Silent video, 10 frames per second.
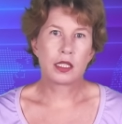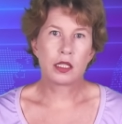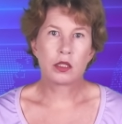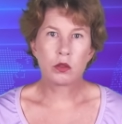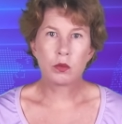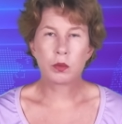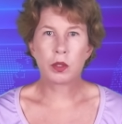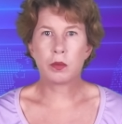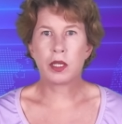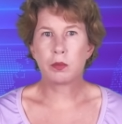hear you,
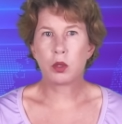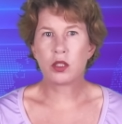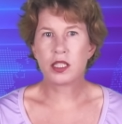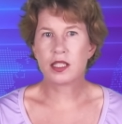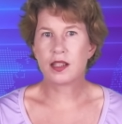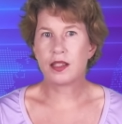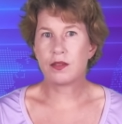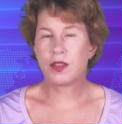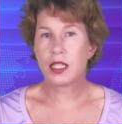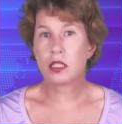but my point is that
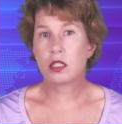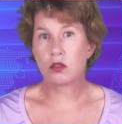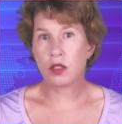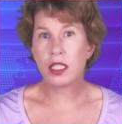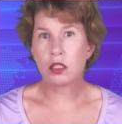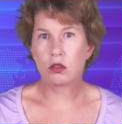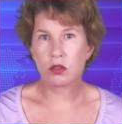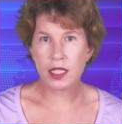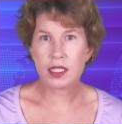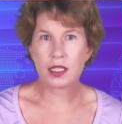there's a real
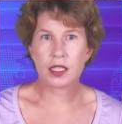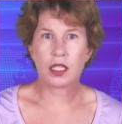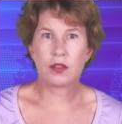risk